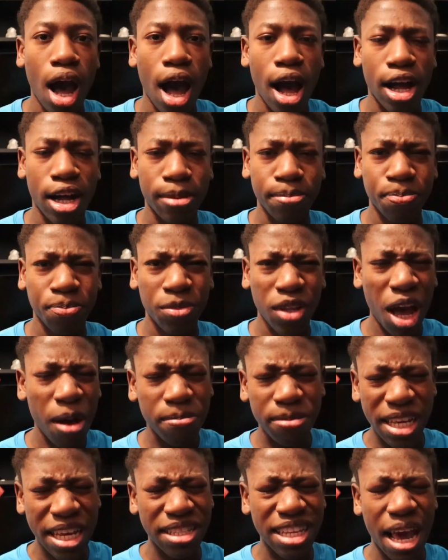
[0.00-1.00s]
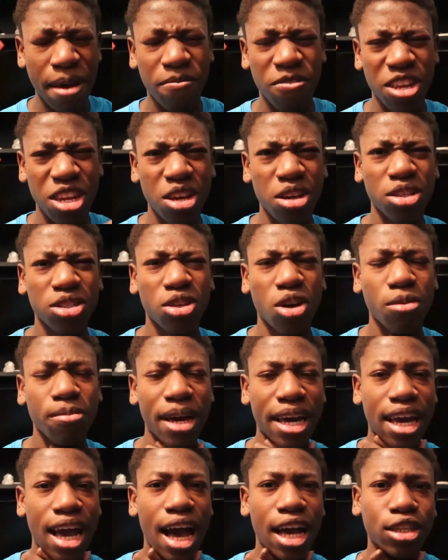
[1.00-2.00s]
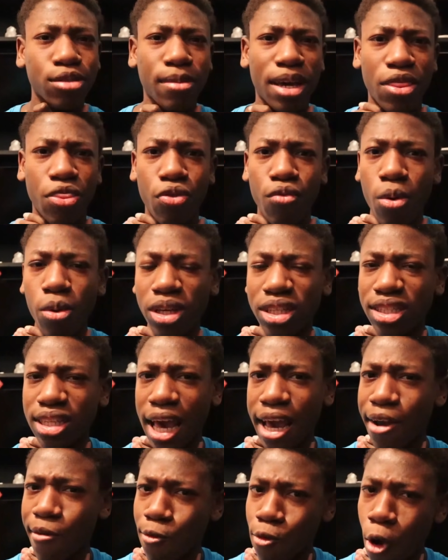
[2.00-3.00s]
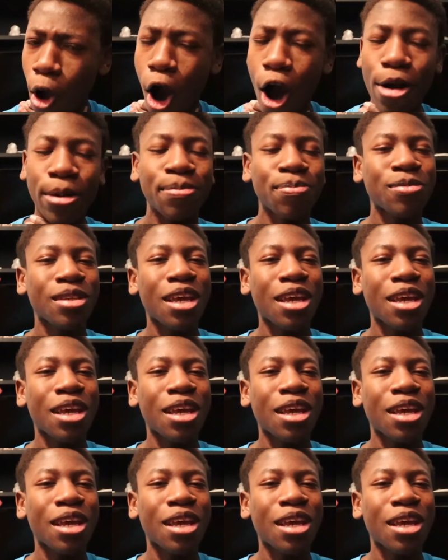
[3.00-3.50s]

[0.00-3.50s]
update type videos. Oh my gosh, my throat is like raw.